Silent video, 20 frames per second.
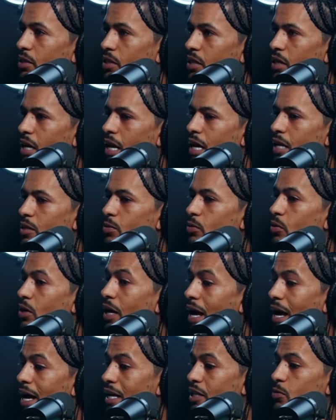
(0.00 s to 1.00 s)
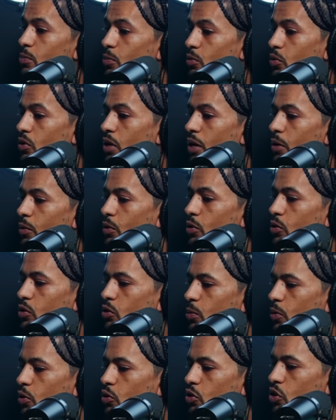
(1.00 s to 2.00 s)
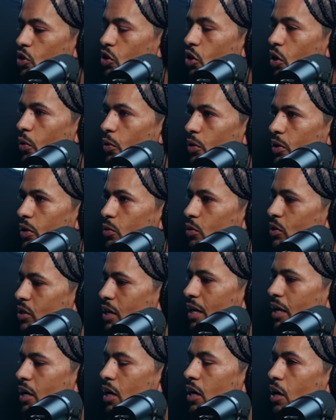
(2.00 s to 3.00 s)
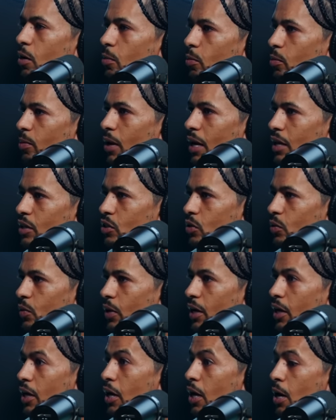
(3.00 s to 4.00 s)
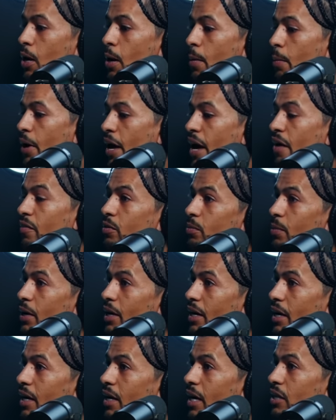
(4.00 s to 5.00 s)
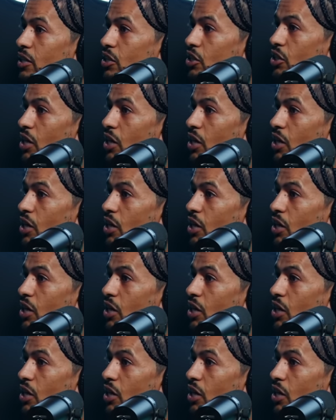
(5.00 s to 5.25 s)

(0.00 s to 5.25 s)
me to the hospital. The hospital that we were supposed to go in was like a couple blocks away. But everybody that got